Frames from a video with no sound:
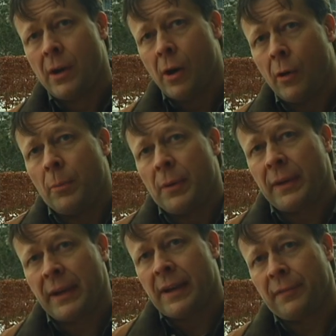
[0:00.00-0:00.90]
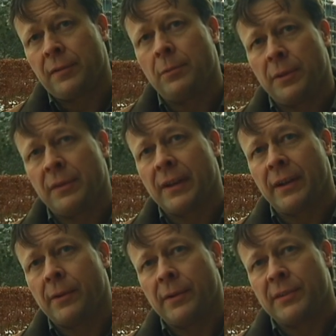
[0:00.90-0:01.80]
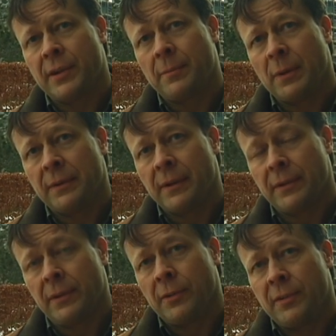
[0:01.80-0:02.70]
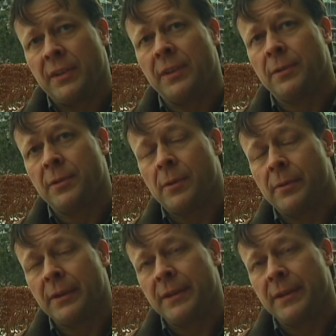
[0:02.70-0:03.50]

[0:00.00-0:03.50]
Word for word: hope the council will take ownership and, and, continue to own it.